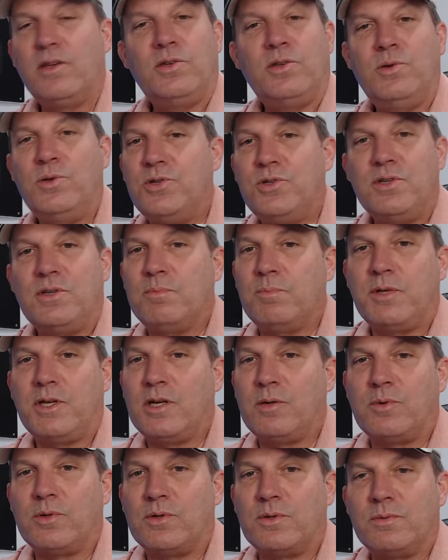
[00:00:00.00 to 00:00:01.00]
you shouldn't be
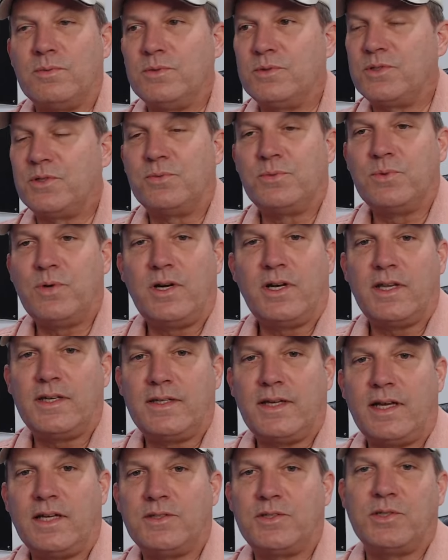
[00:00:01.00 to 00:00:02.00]
able to run it down